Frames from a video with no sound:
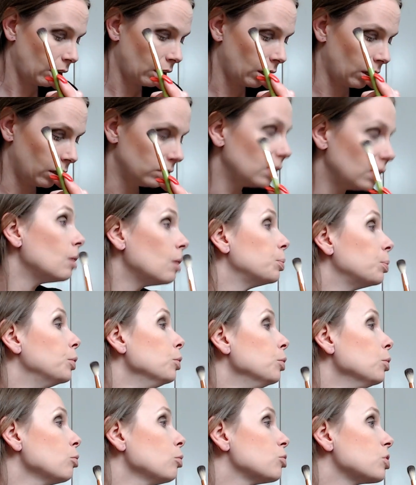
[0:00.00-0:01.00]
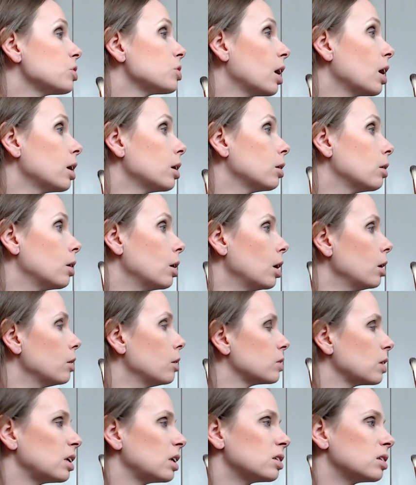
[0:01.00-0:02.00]
And then that blue just kind of,
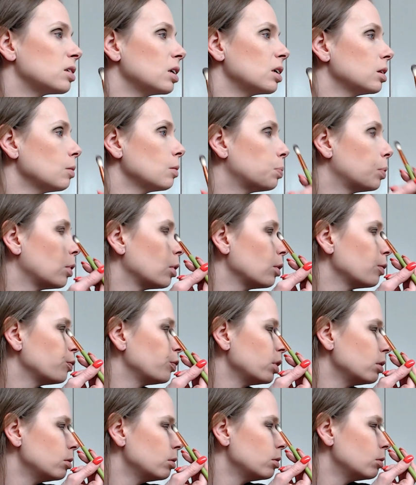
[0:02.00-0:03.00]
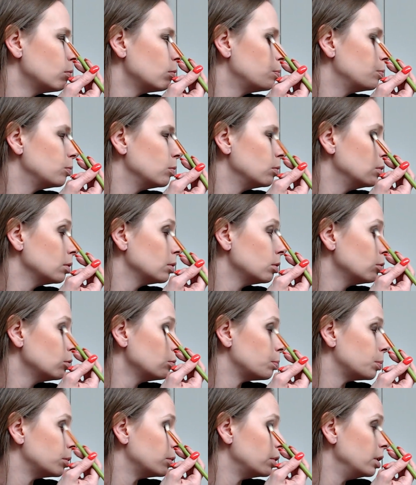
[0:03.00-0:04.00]
it's like a perfect little
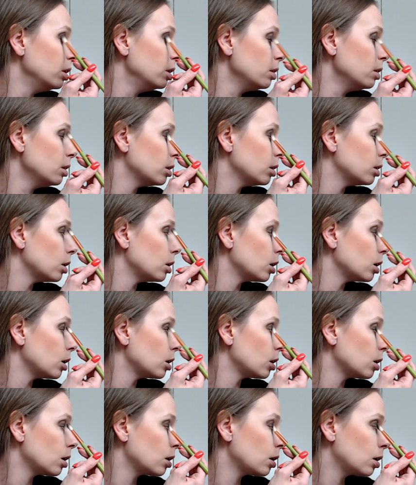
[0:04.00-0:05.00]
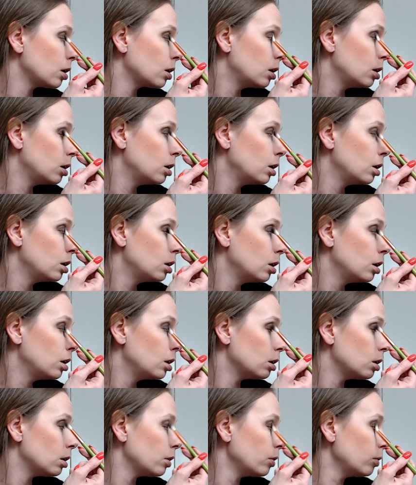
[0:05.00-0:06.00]
blend there.
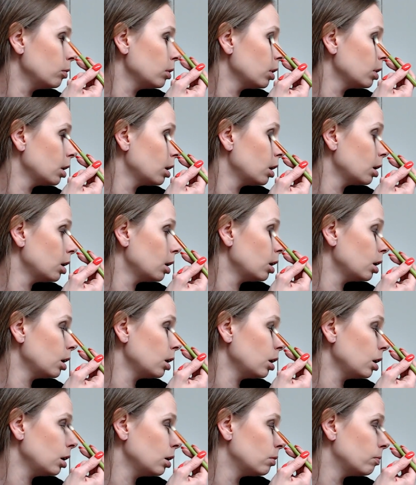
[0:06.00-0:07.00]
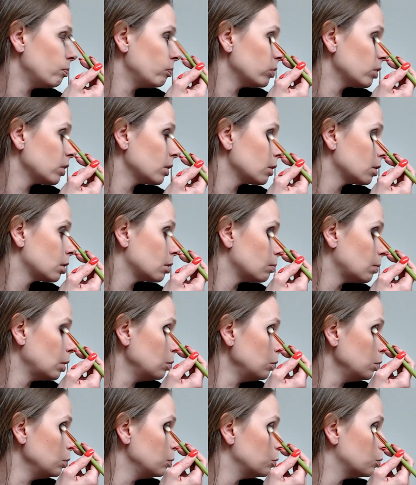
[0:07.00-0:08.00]
Okay. Maybe
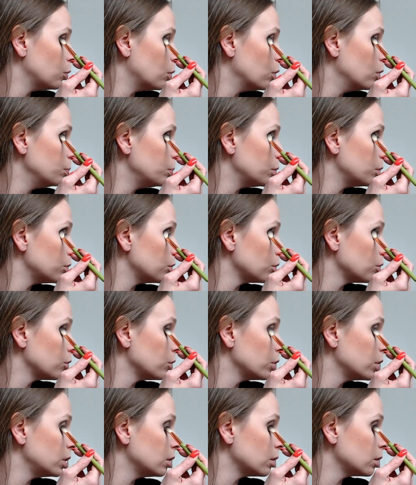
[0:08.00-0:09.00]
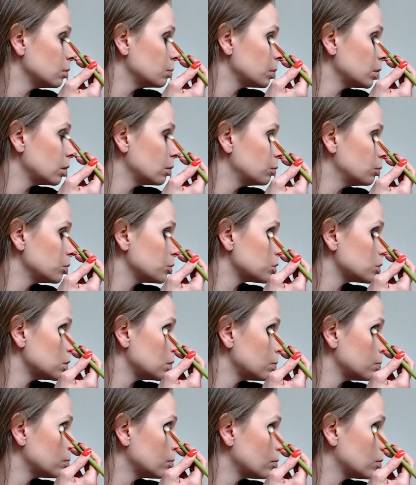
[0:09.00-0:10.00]
we won't put the green on the bottom. We'll
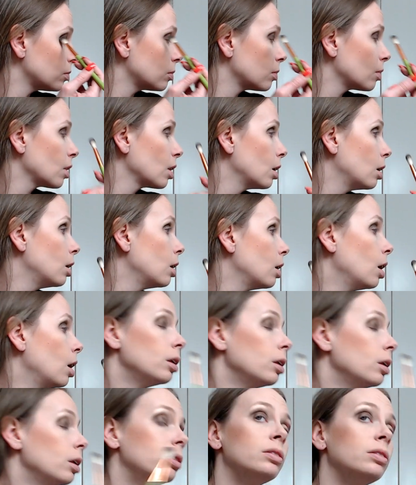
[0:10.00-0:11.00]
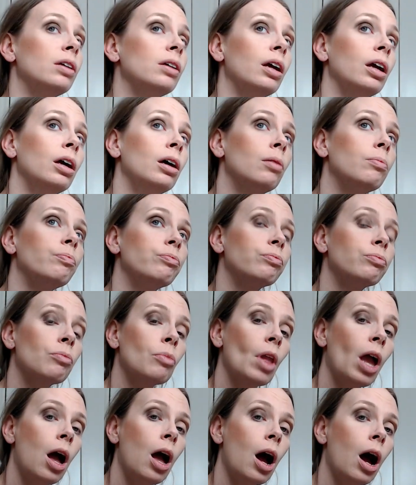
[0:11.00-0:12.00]
see. Damn.
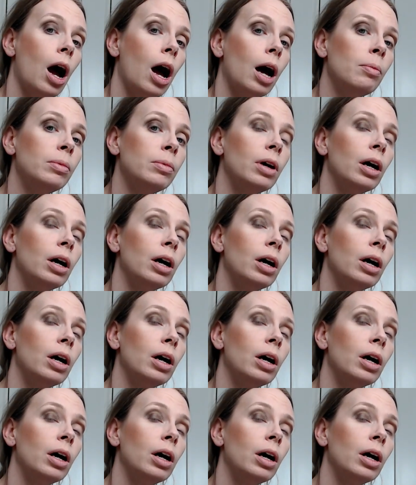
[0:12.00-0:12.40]
I'm